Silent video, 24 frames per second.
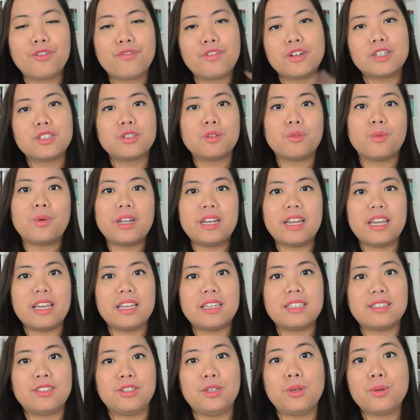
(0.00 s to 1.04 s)
The first one
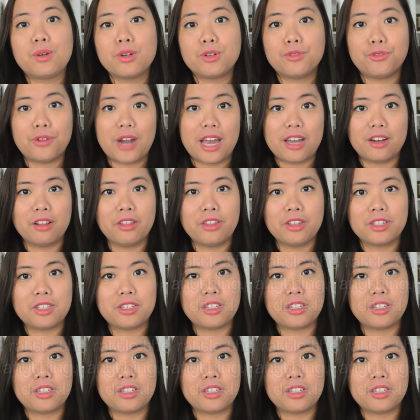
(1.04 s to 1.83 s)
is, "You could rattle the